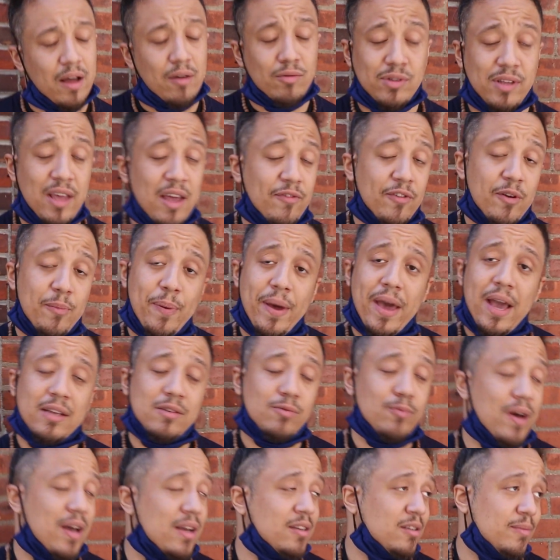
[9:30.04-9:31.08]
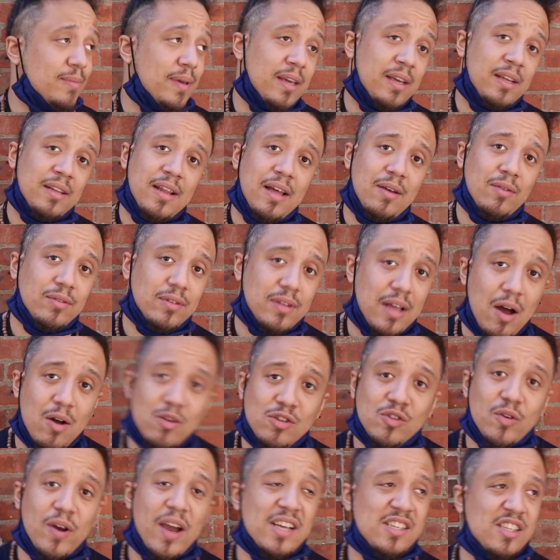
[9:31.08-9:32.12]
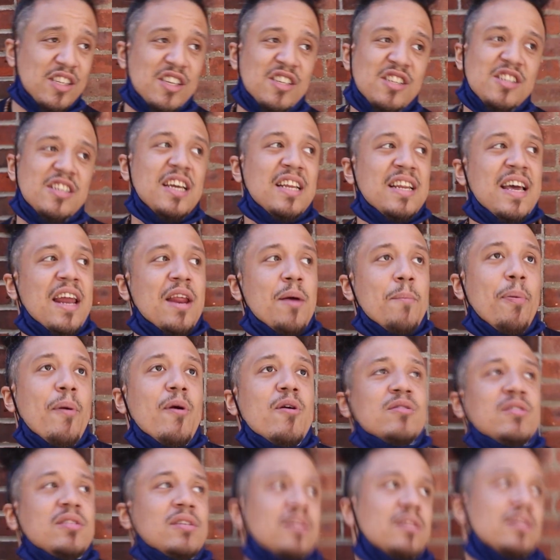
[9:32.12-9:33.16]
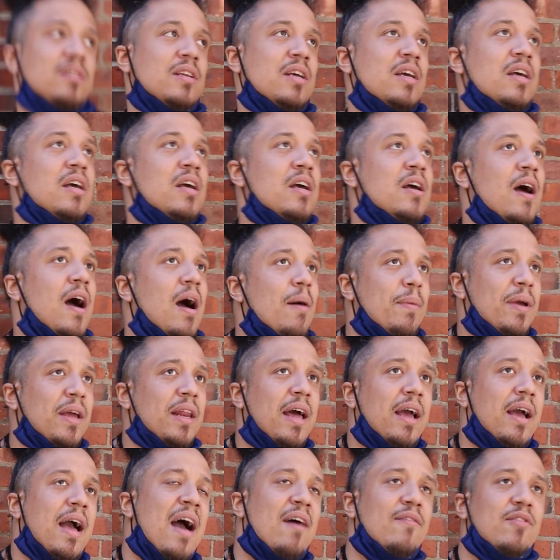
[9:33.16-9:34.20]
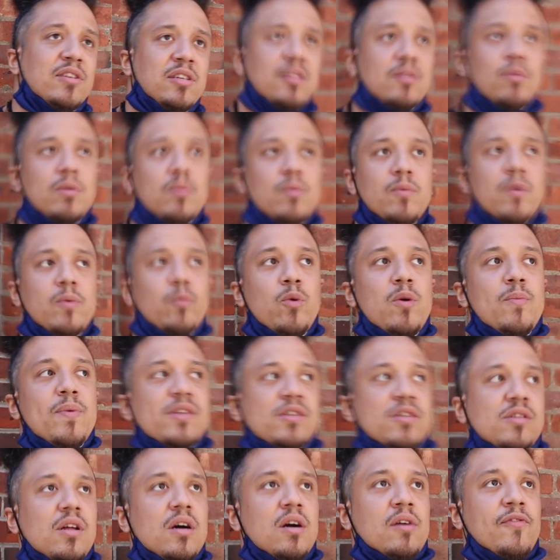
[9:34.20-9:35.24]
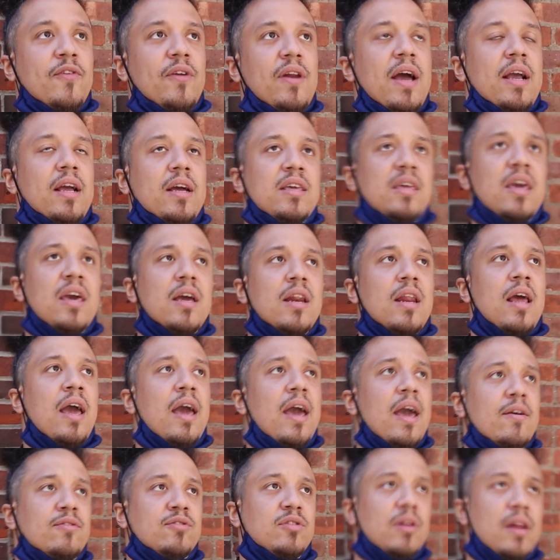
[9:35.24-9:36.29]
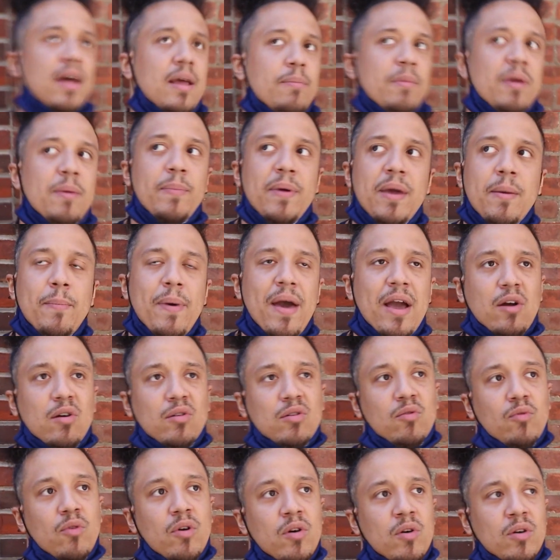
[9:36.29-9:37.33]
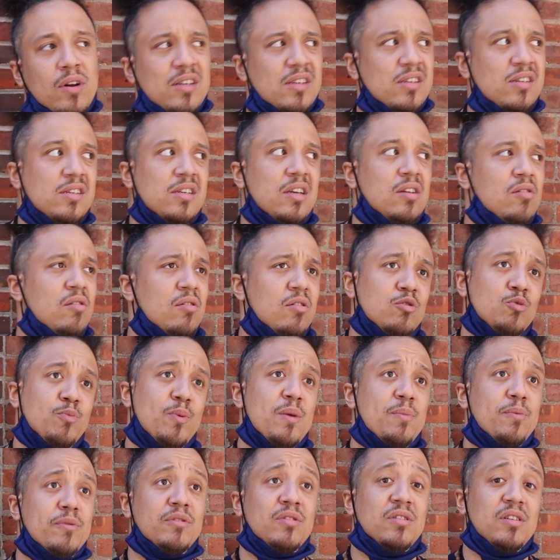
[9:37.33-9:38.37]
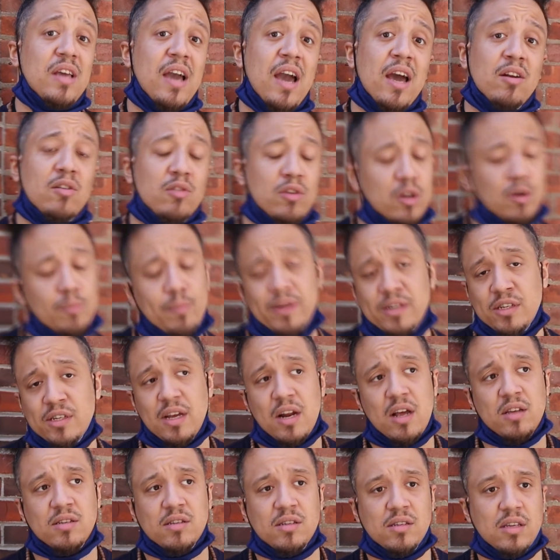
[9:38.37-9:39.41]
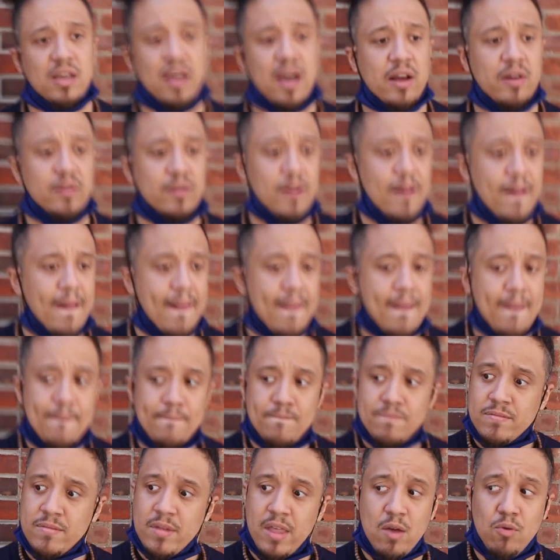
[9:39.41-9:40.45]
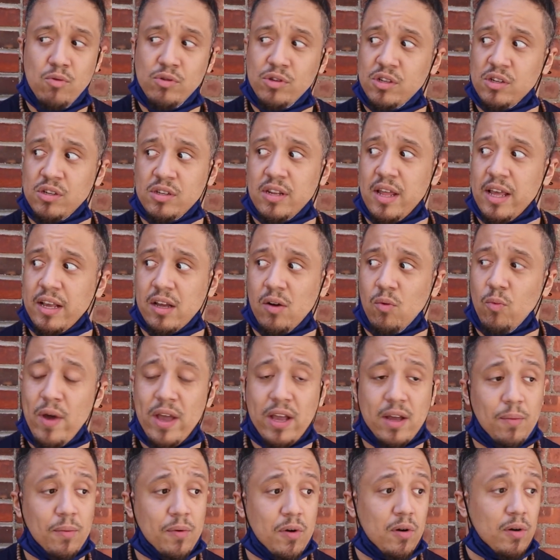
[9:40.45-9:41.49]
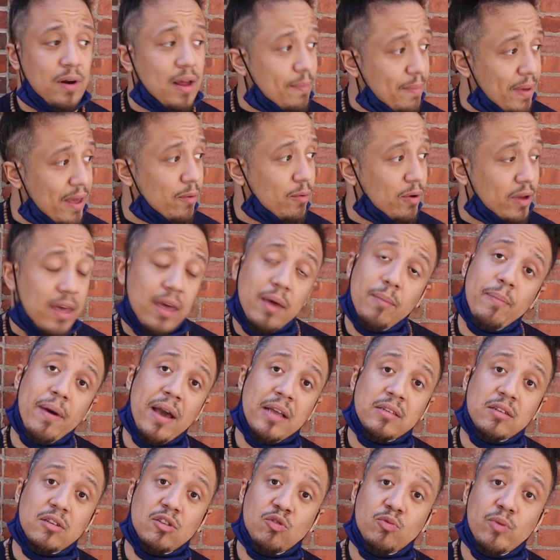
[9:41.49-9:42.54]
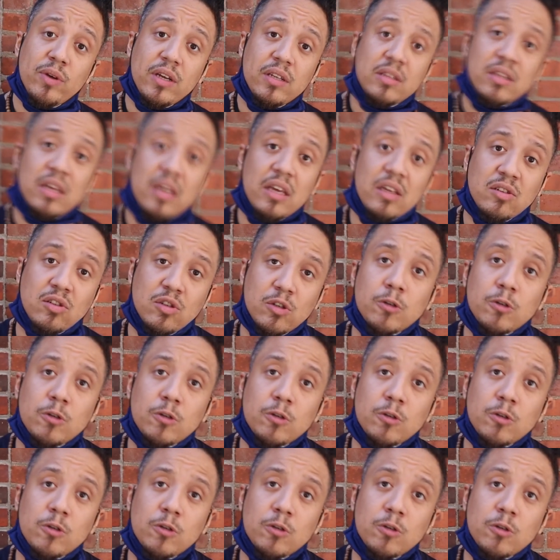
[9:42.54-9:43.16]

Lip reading: I was there for the PAX West, man. That was crazy. Just seeing that in person. I mean, like, obviously we've been stuck for like a year and a half. So like me being back on the road and just seeing all those people in Seattle, big shout outs to Seattle. It was just like a wake-up call. Like, man, we're getting back to the swing of things.